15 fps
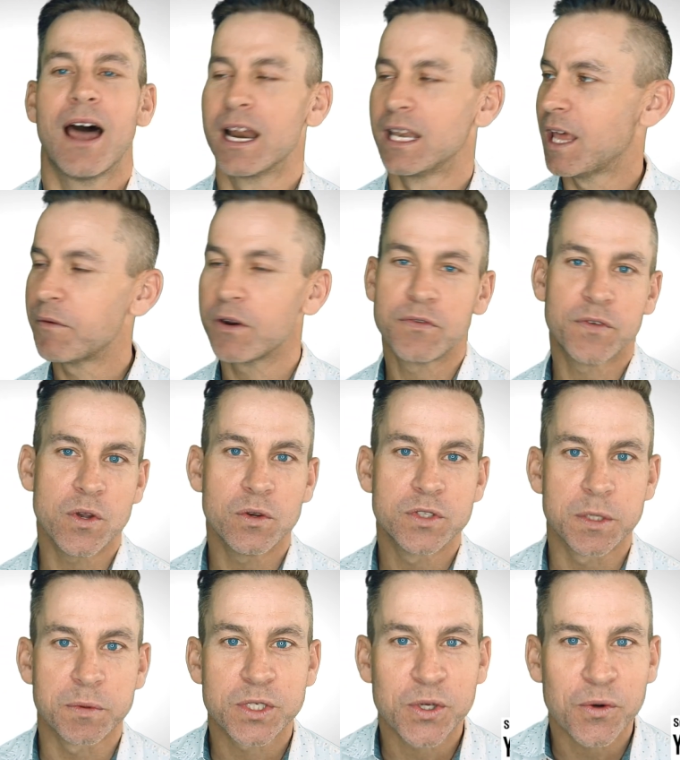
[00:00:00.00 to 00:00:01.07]
I'd love it if you'd
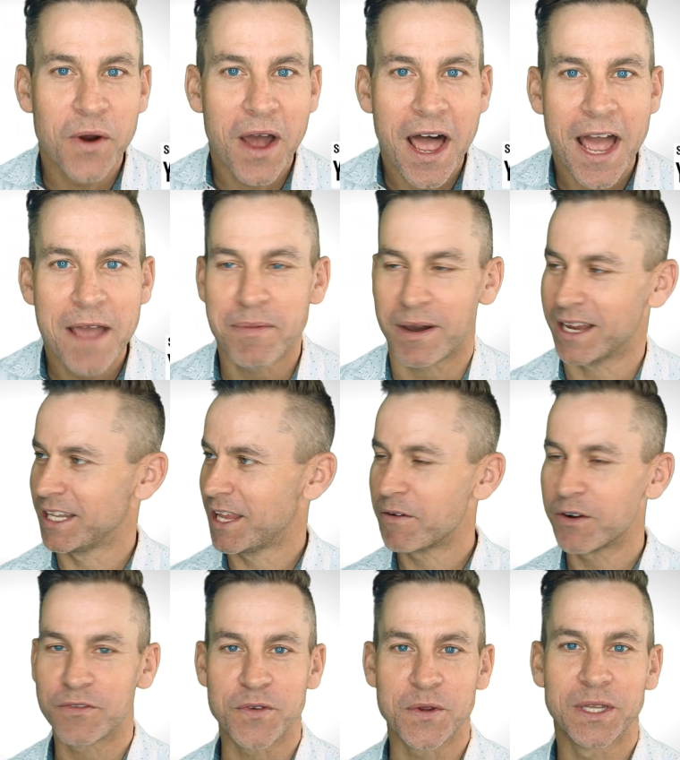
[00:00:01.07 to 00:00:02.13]
subscribe. I'd
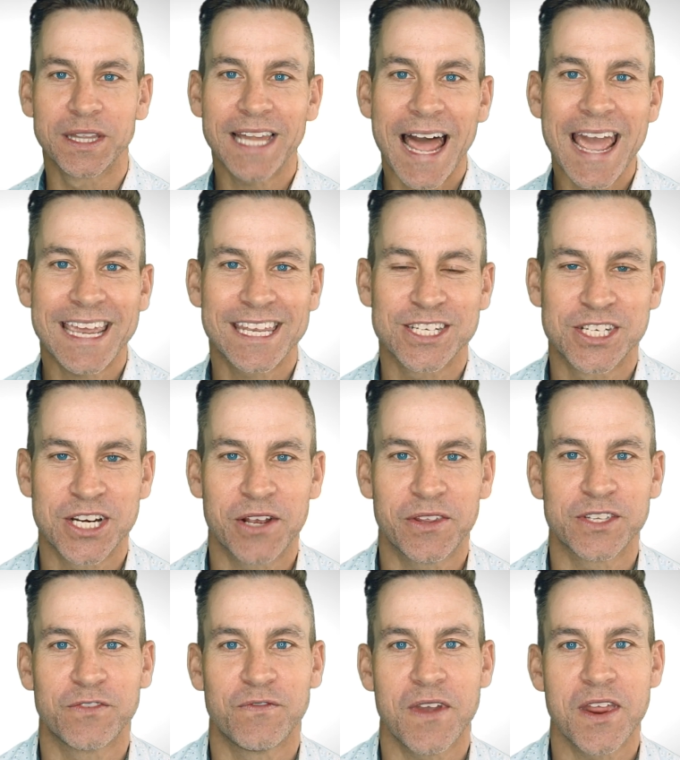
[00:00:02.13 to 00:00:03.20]
love it if you'd like and share
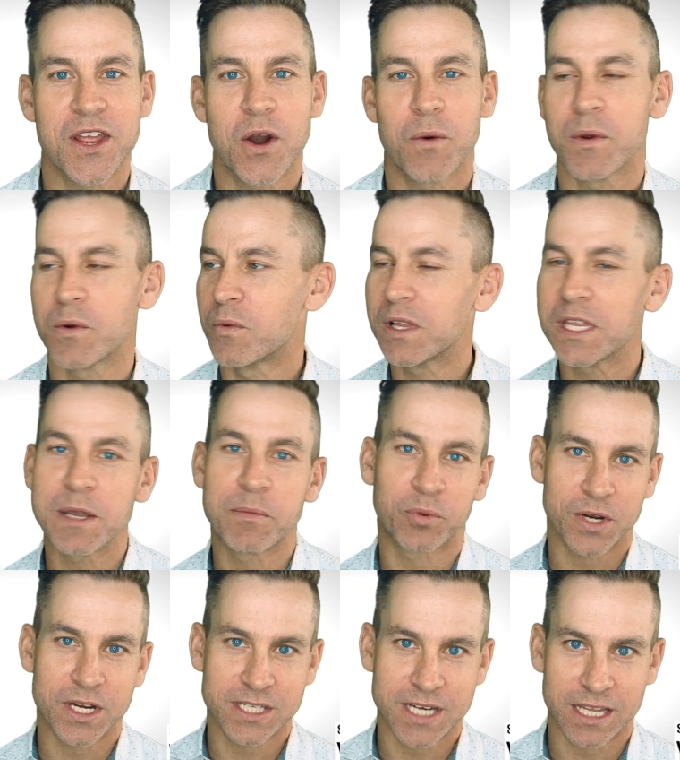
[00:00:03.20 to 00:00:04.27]
this video. We really
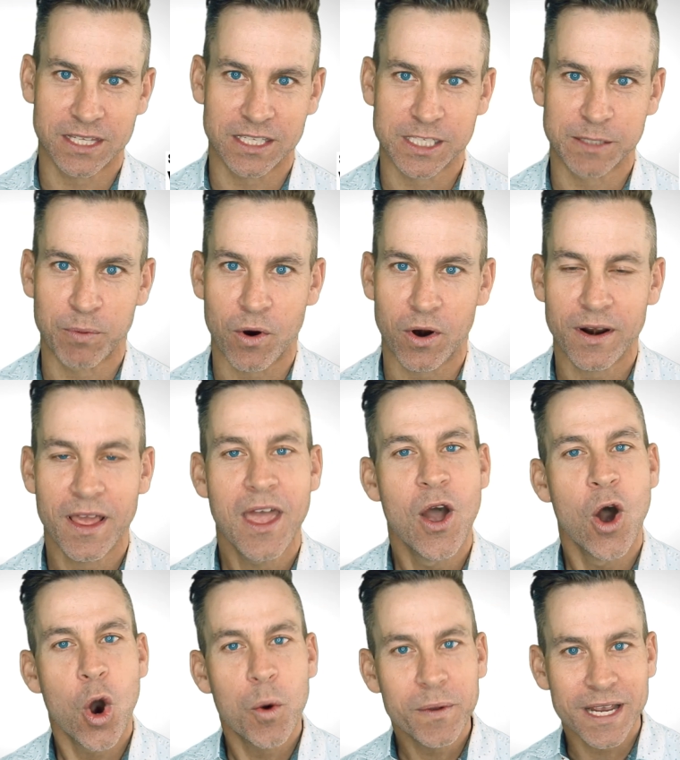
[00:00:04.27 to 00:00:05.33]
appreciate the support.
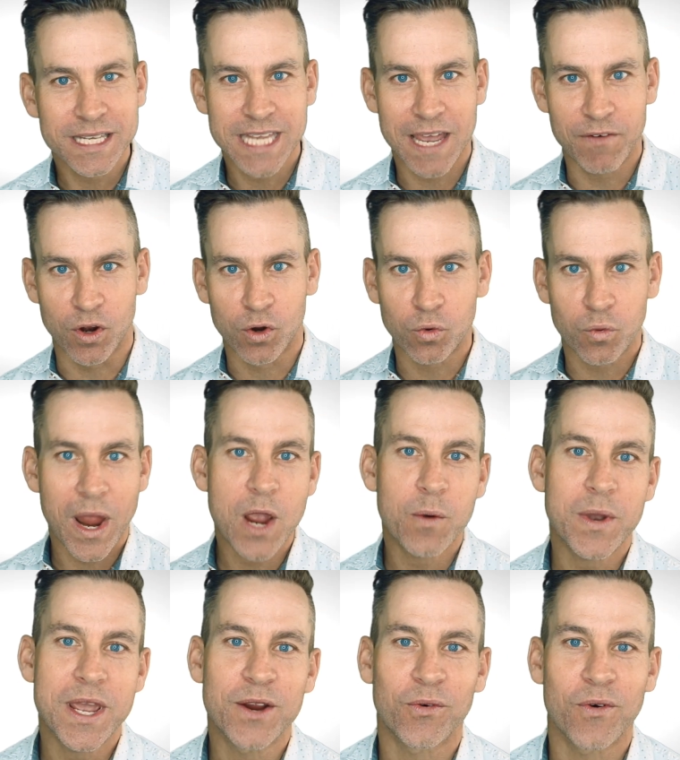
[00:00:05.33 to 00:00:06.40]
Hope you guys have a
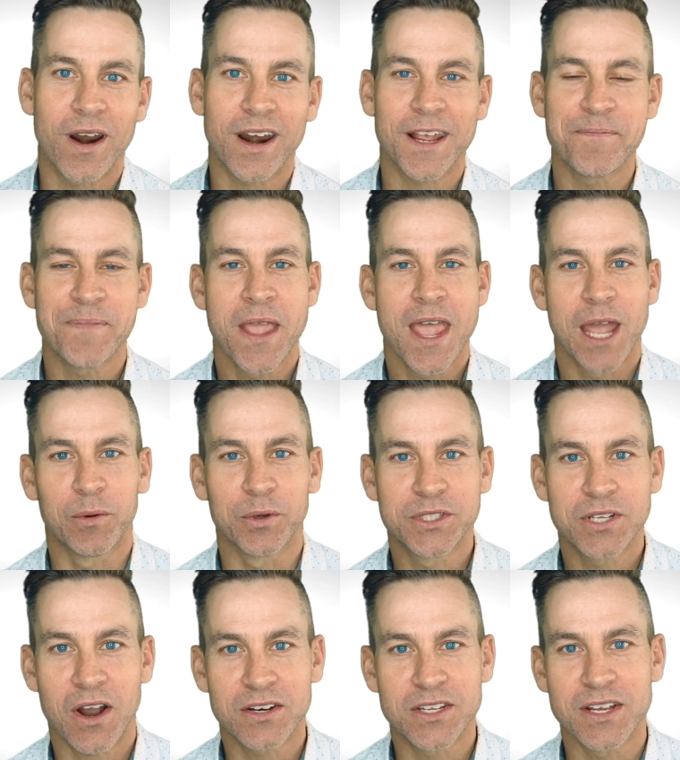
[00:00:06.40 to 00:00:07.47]
great week running, and we'll
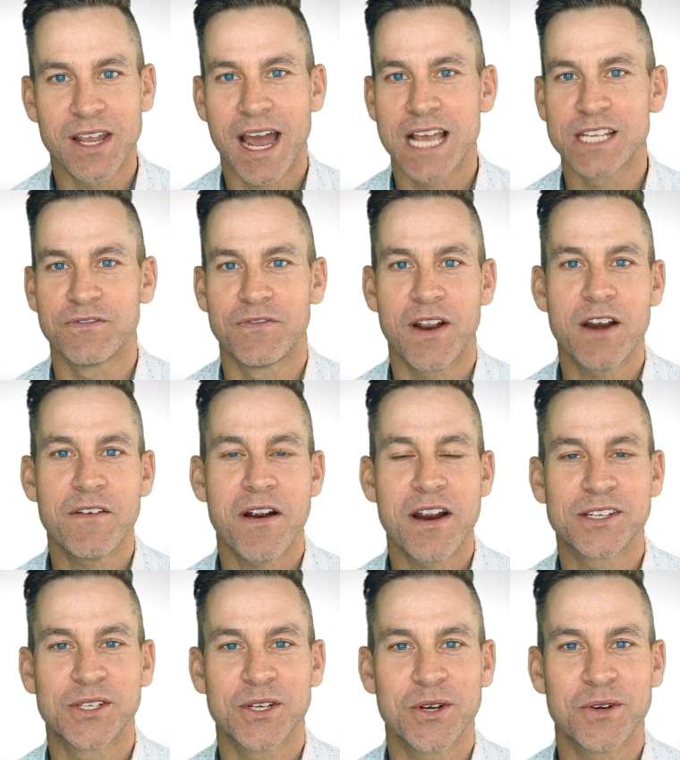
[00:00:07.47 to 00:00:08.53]
talk to you guys very,
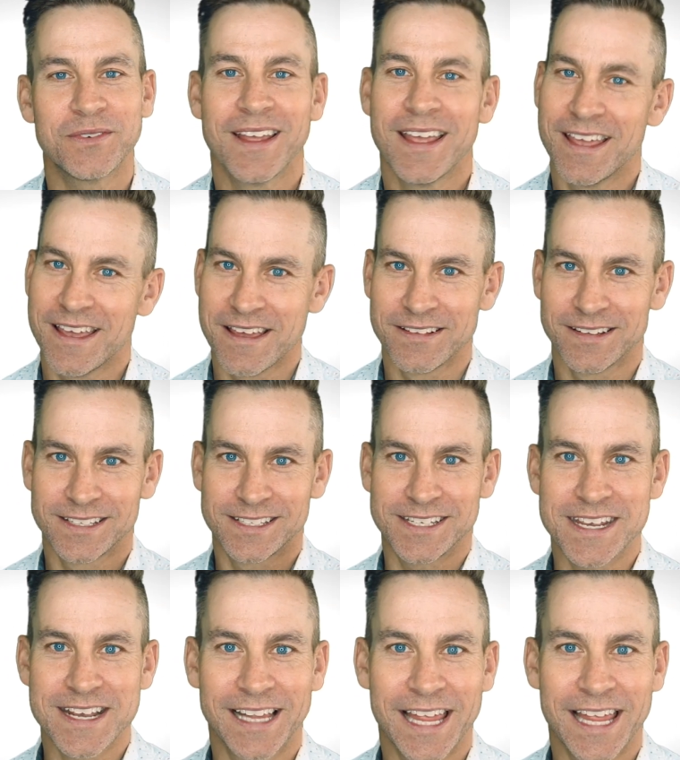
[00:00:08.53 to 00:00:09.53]
very soon. See